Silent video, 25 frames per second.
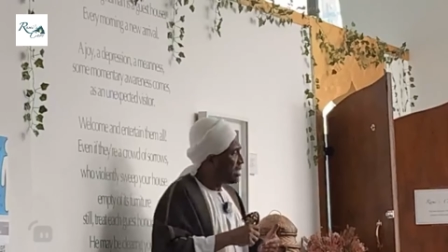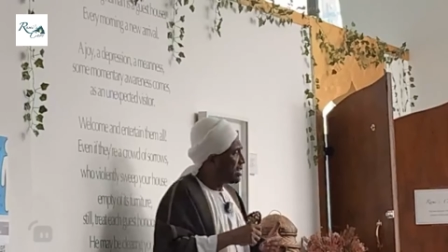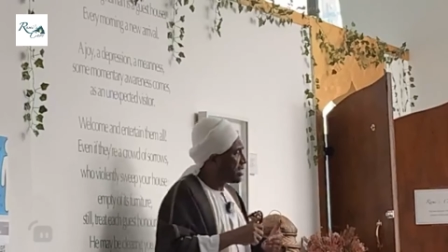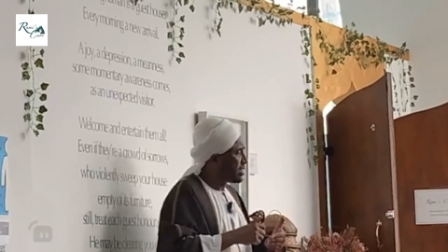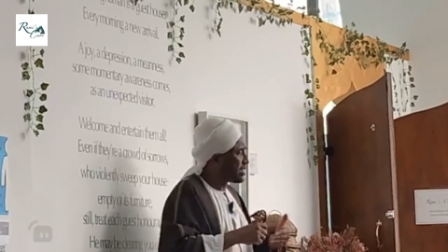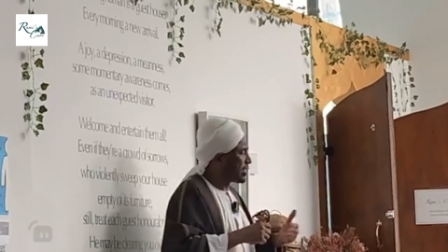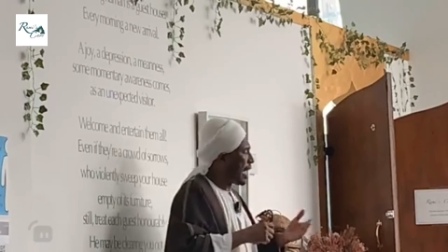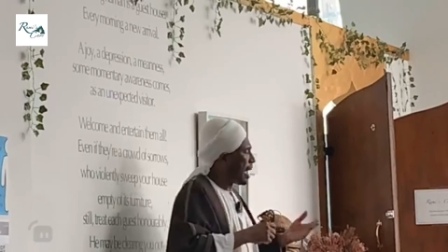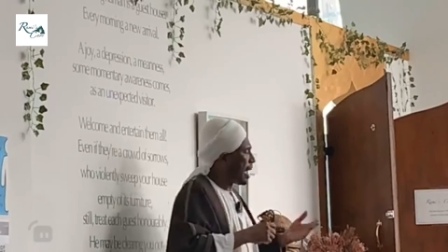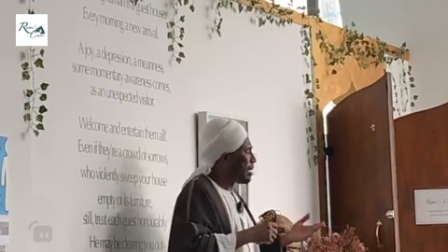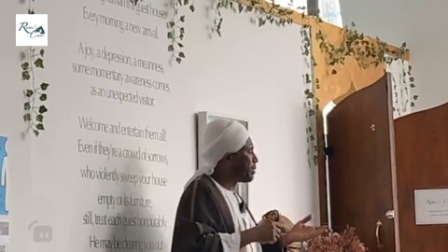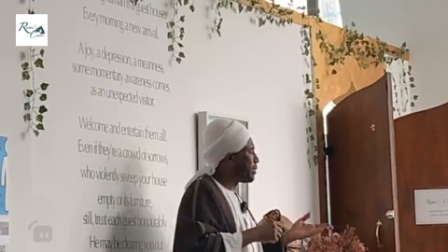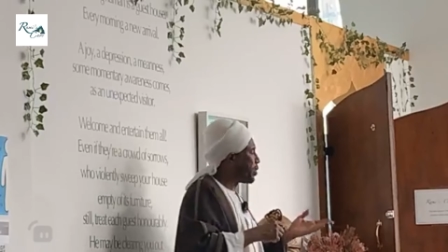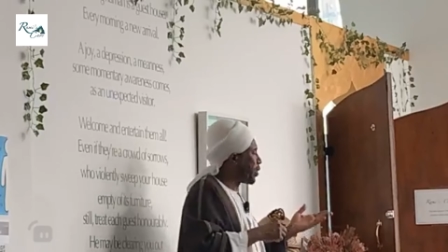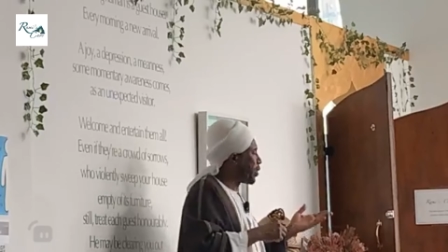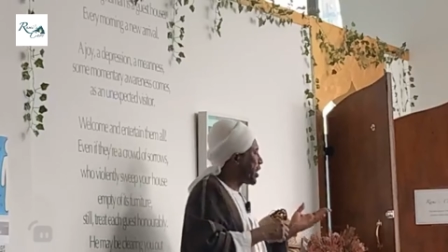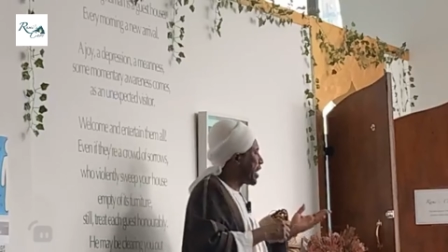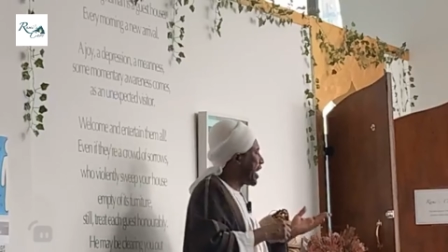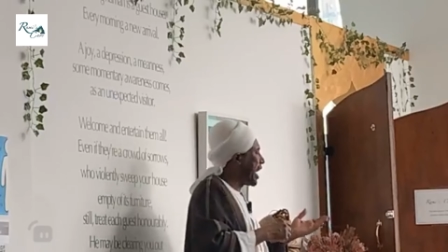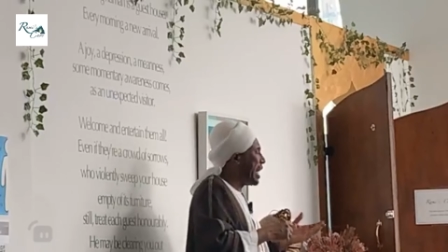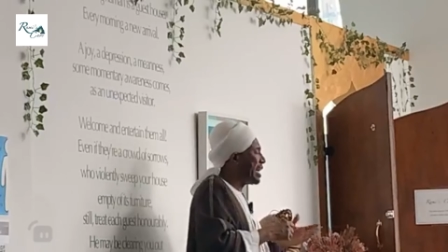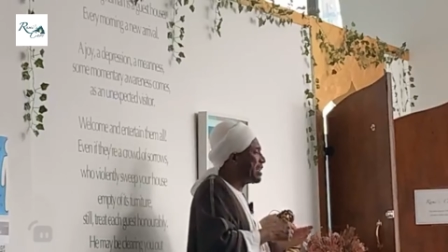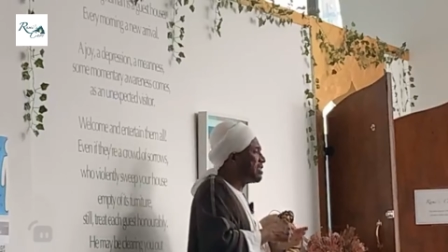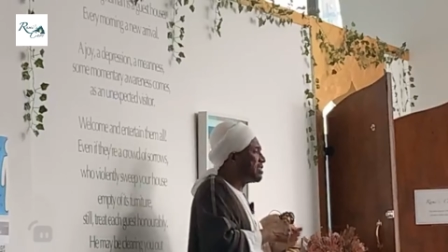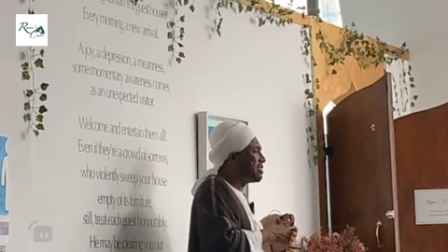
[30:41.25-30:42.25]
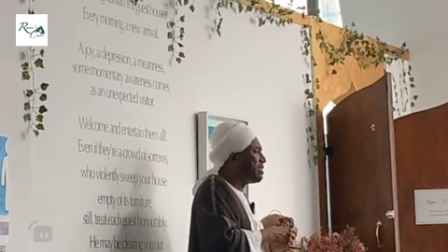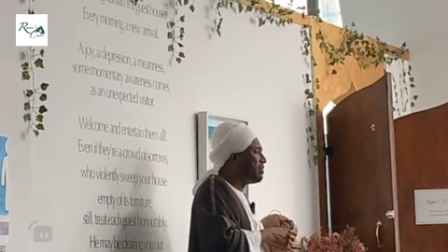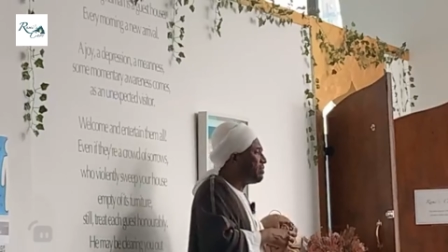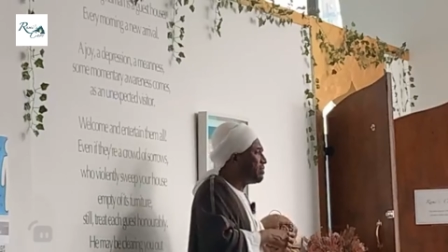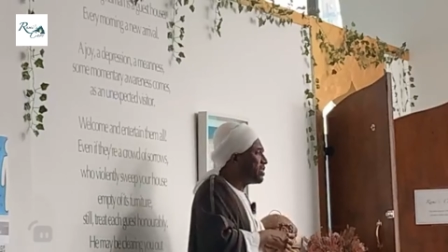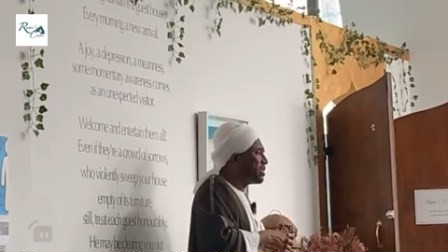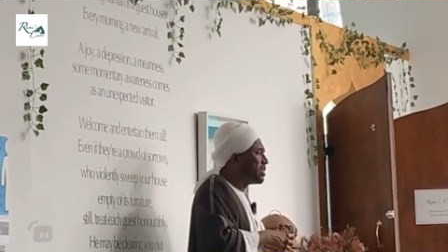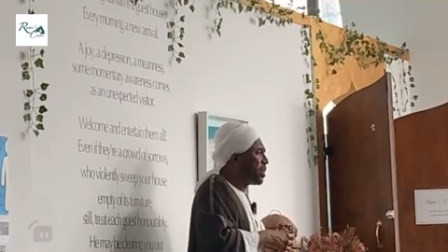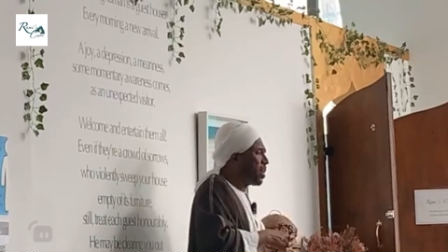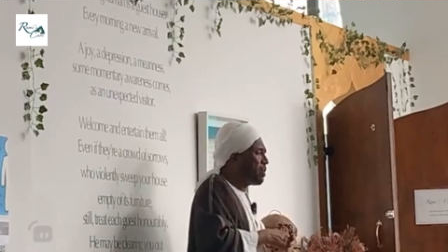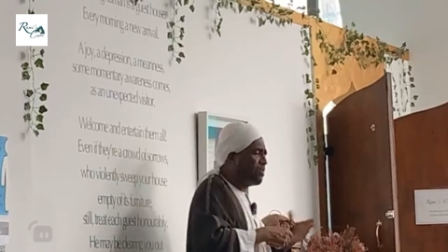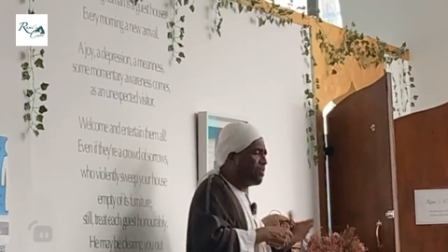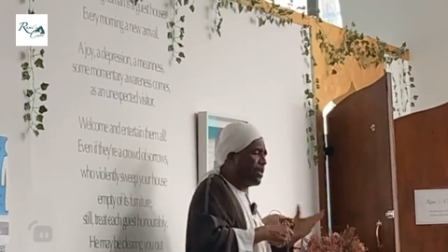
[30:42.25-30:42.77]
stabbed or killed,
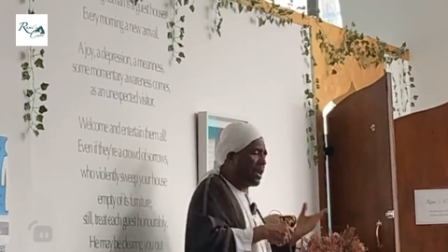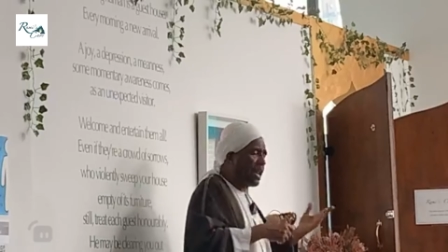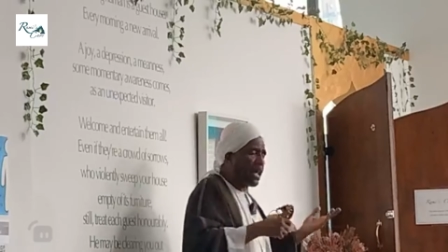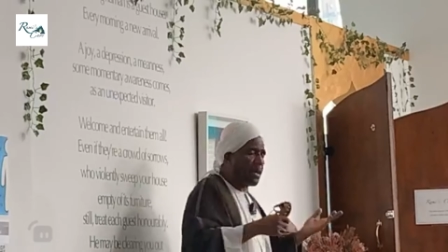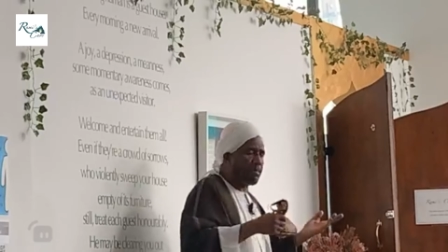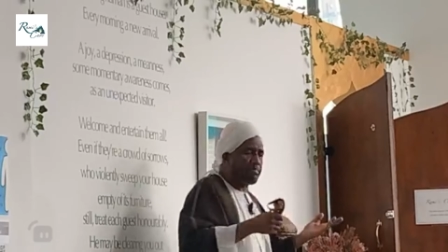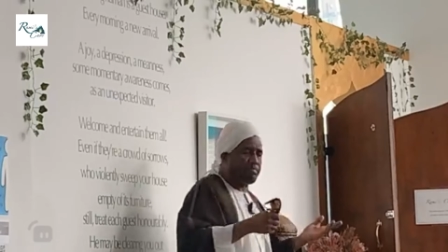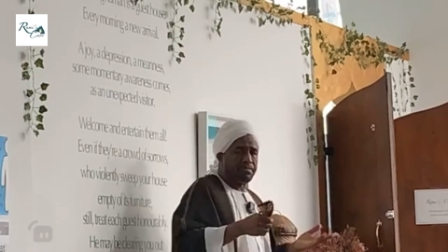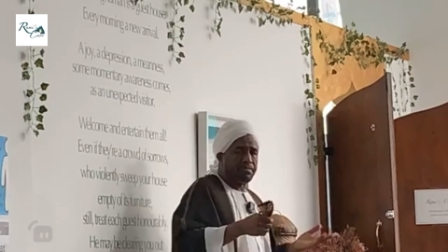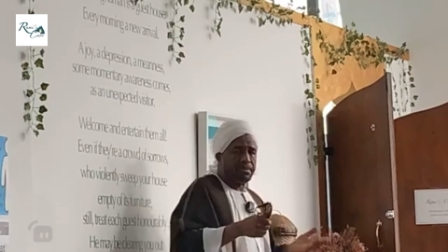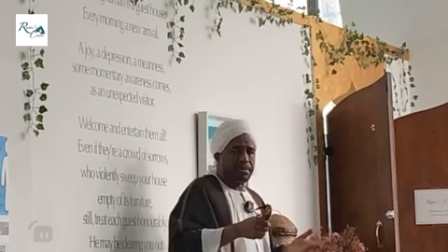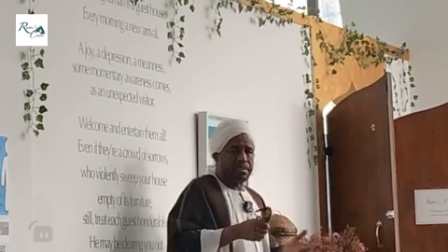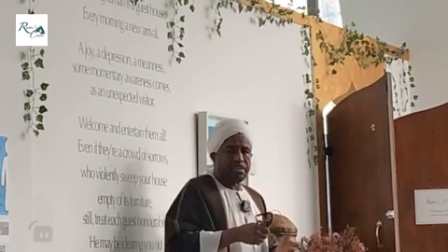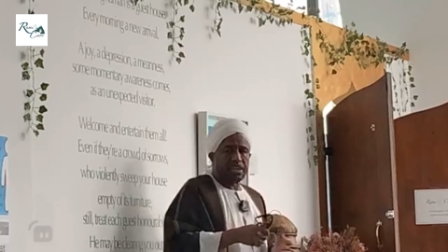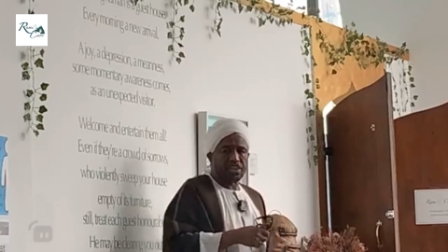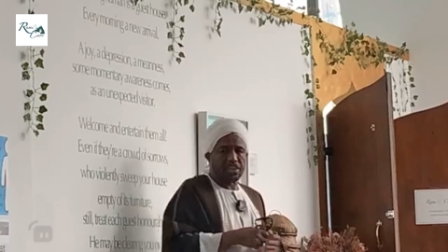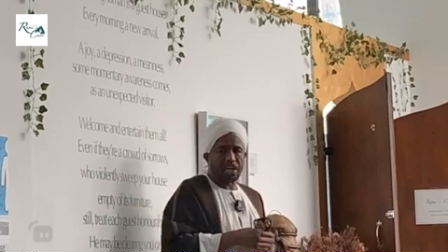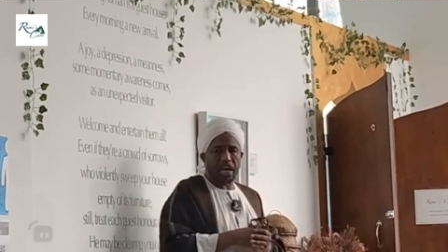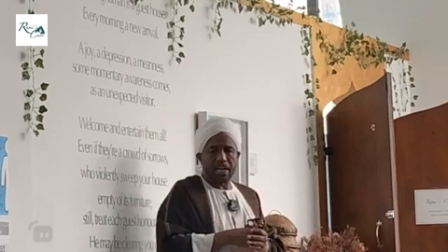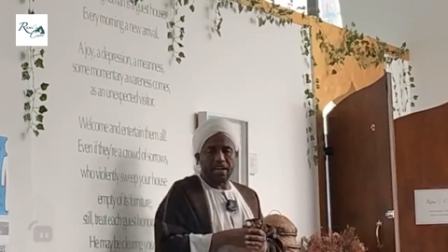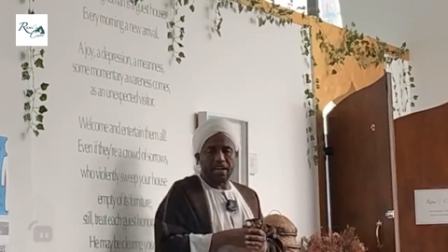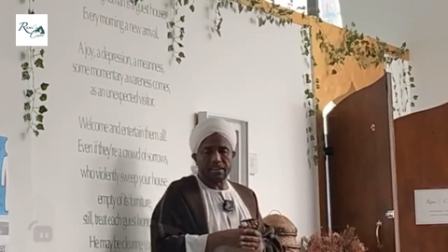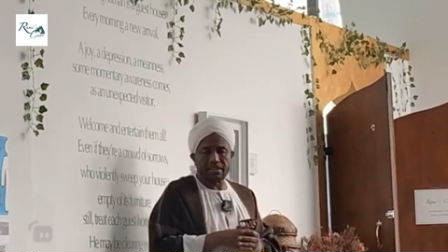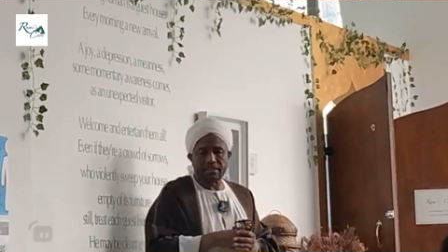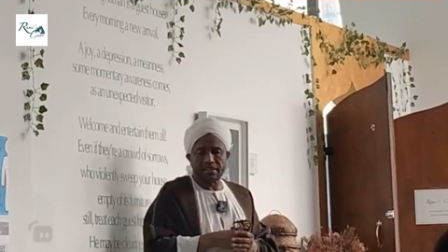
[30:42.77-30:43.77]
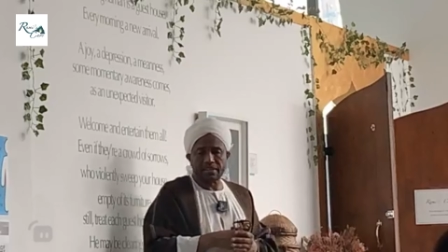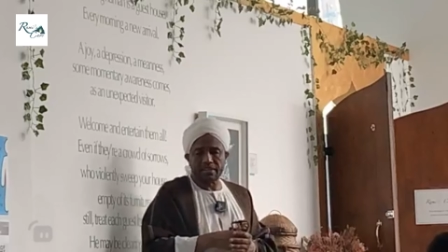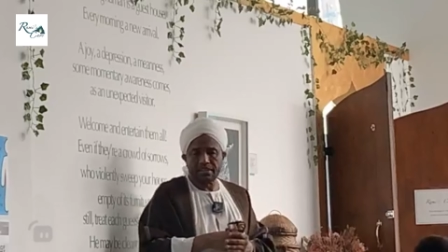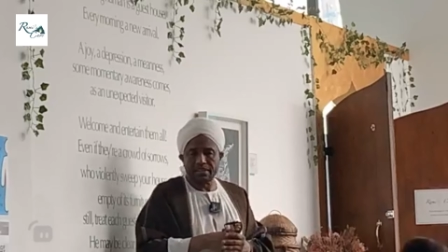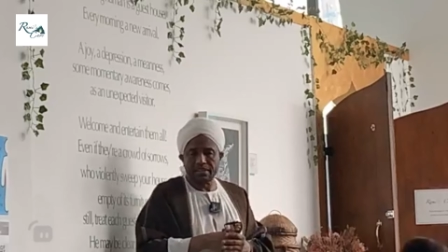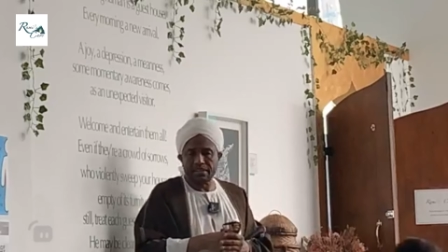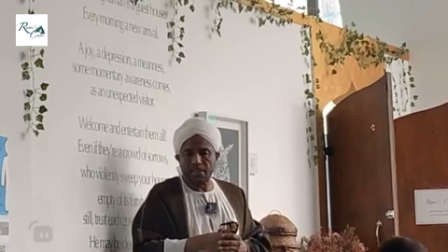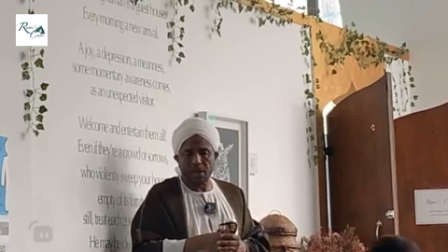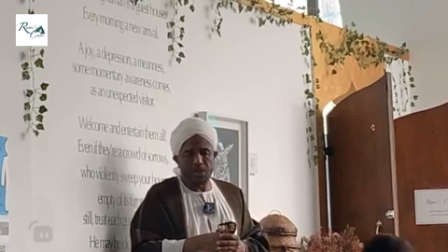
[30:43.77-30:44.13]
don't blame the child.